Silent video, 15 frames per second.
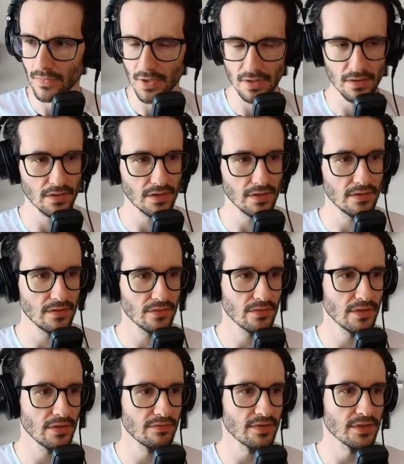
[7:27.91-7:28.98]
hidden
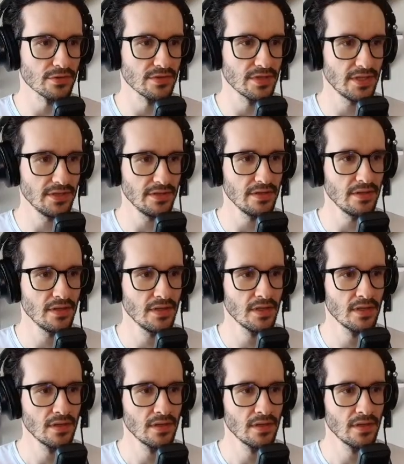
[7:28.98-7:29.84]
toggle functionality.